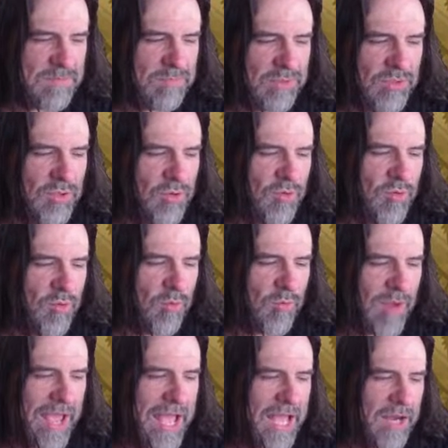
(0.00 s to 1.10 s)
blue,
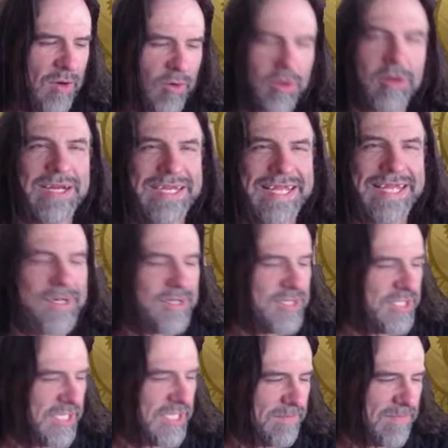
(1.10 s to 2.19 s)
red, or green
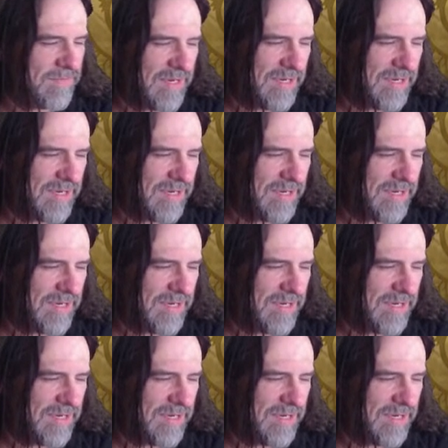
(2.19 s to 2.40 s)
energy,